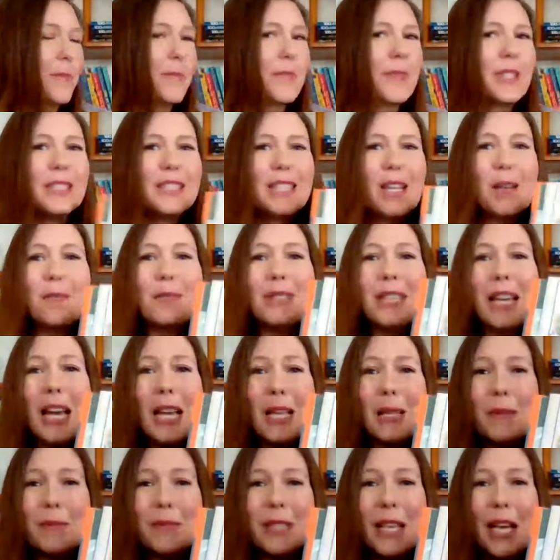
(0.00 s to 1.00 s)

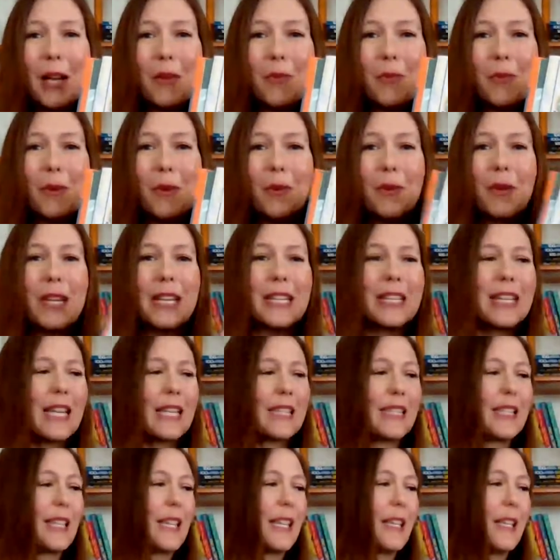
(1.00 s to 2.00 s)
sometimes I worry
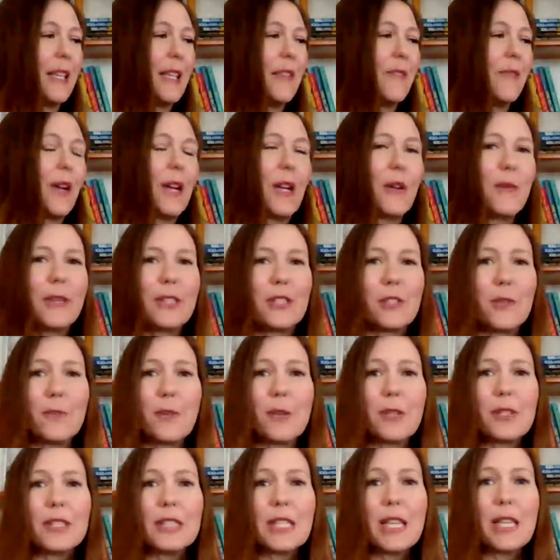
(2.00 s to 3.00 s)
that the environmental
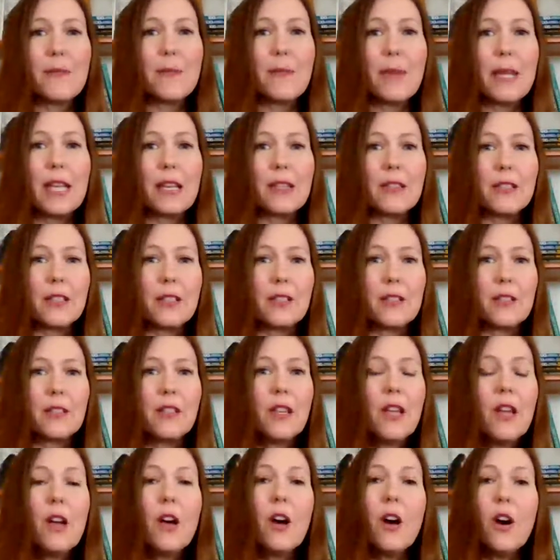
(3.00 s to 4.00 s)
books can be a little